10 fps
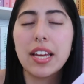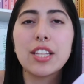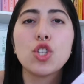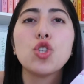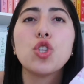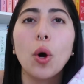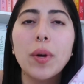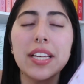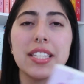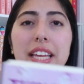It's
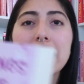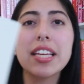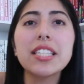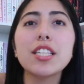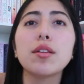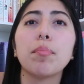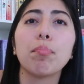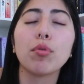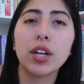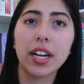so easy. This is a
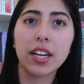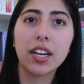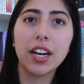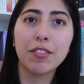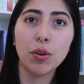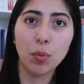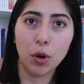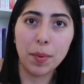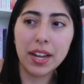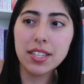brick of a
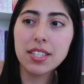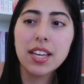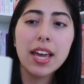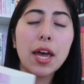romance,